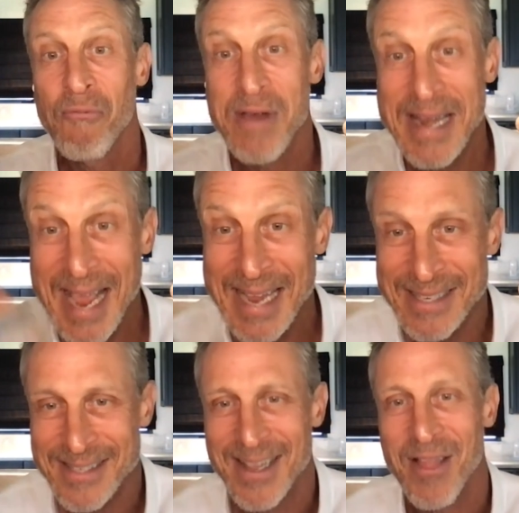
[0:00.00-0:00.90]
Three
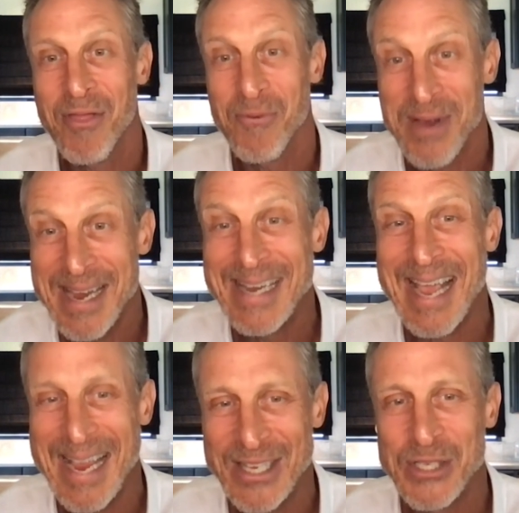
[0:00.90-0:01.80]
days Three
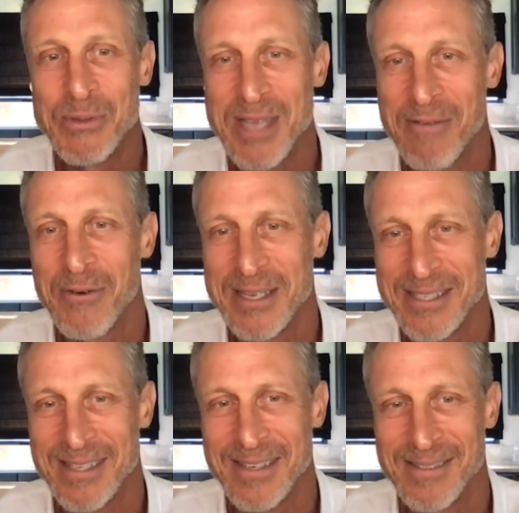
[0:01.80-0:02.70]
days she was off her
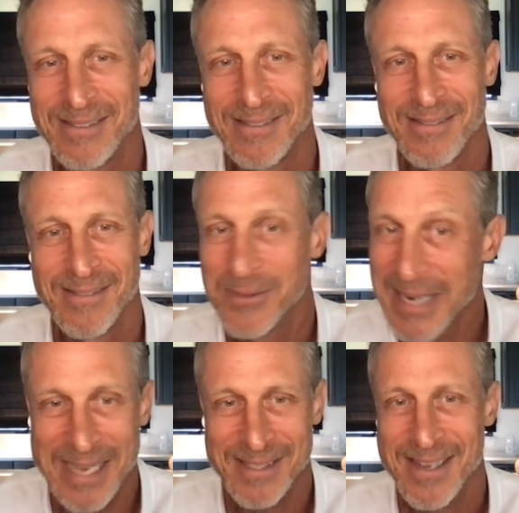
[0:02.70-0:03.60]
insulin.
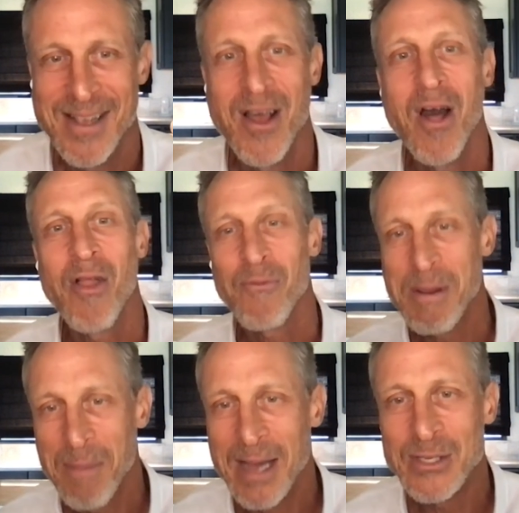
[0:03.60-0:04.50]
Three days.
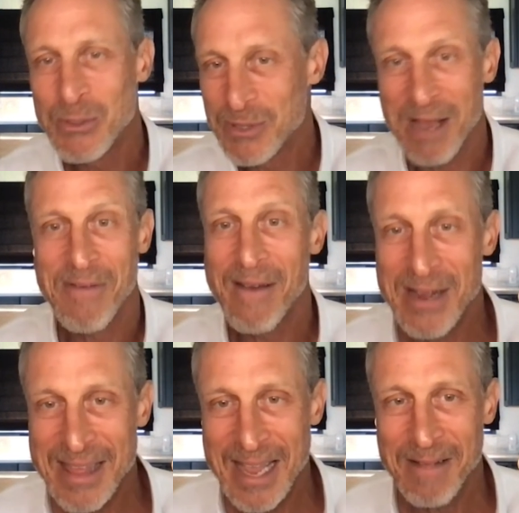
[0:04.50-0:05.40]
Three months she was off
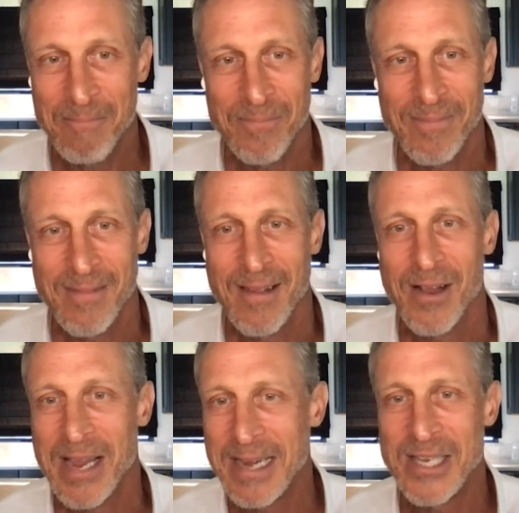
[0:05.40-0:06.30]
everything.
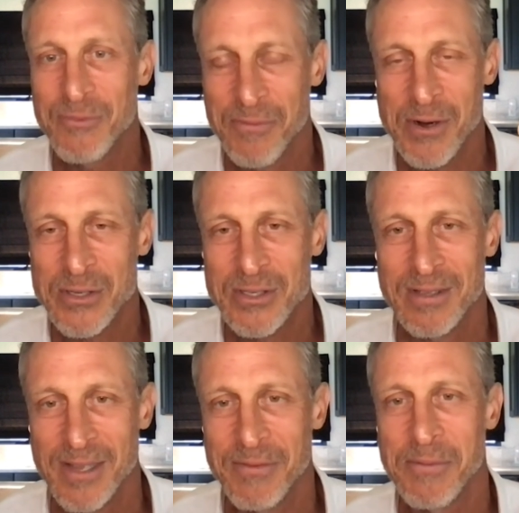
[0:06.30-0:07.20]
Kidneys
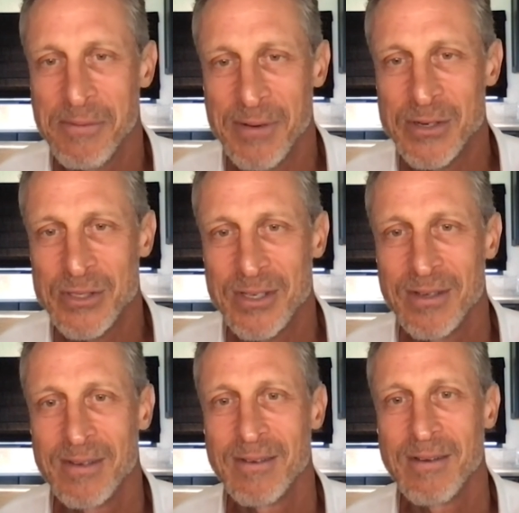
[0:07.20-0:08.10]
reversed, liver
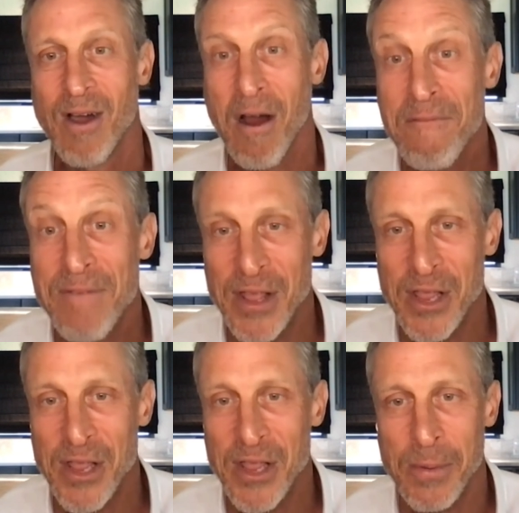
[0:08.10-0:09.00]
reversed, heart
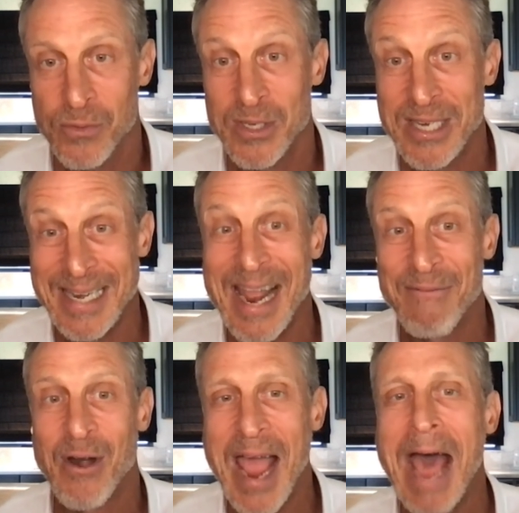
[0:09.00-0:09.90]
failure reversed,
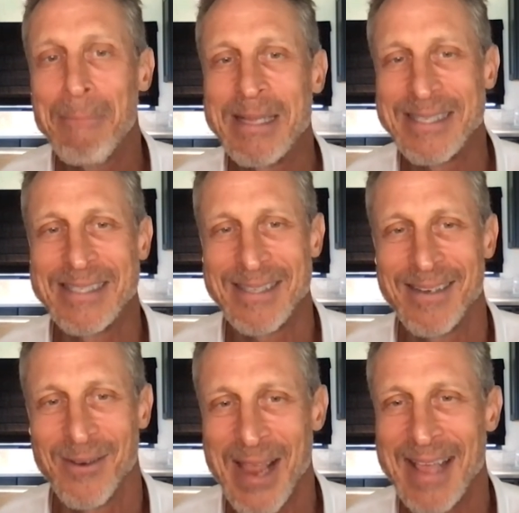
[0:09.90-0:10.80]
which never
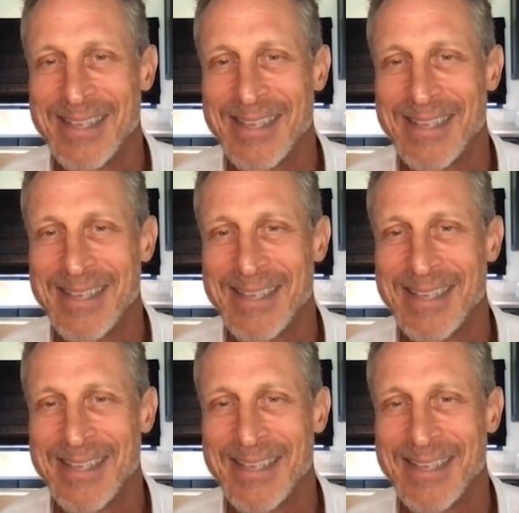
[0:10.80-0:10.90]
happens.